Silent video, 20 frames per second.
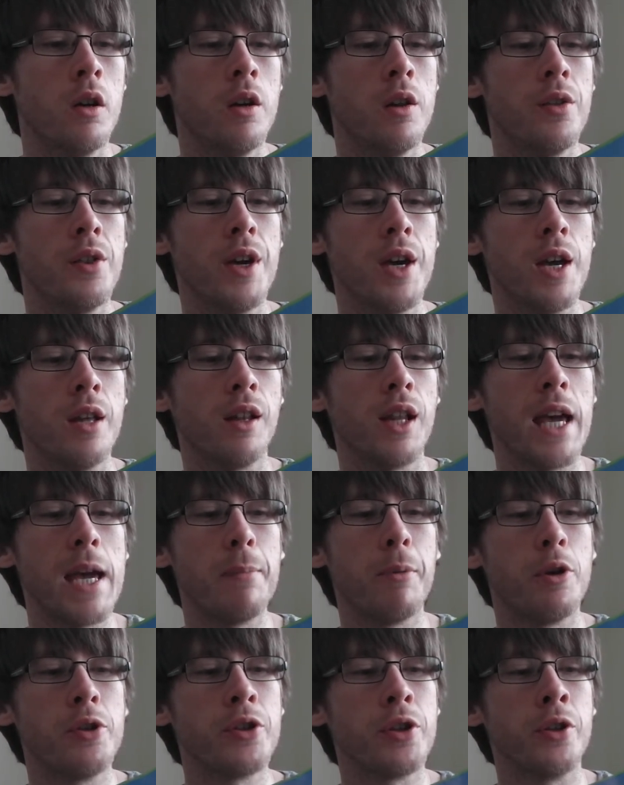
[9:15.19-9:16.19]
The
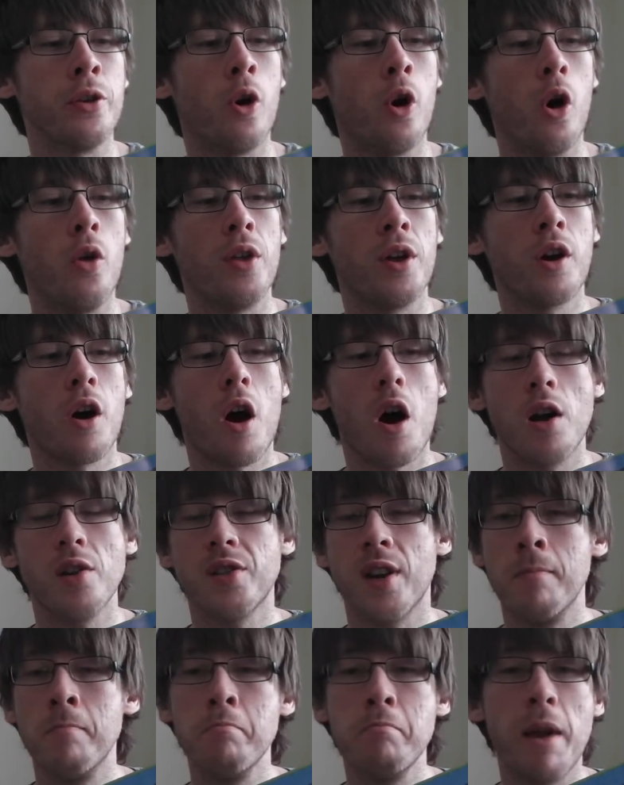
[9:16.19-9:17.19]
labels and all the
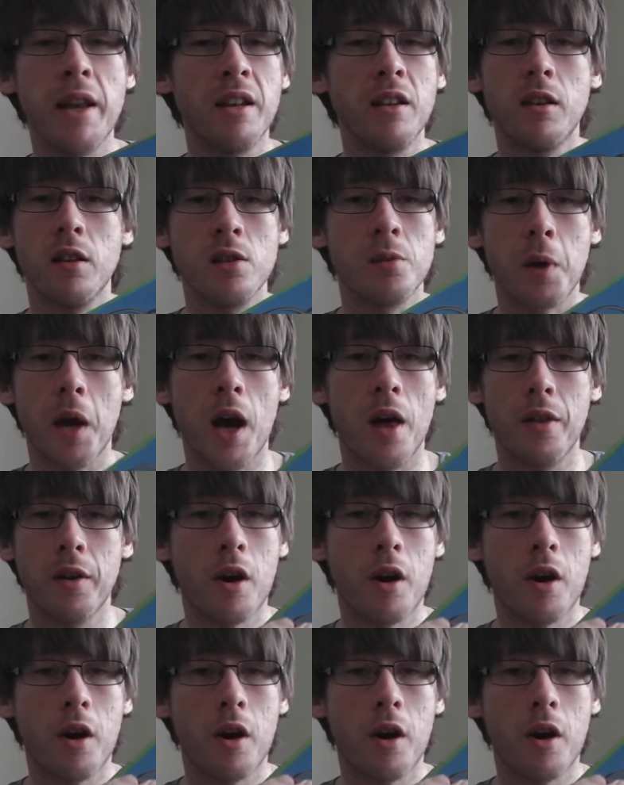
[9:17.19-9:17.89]
carts are mint as well.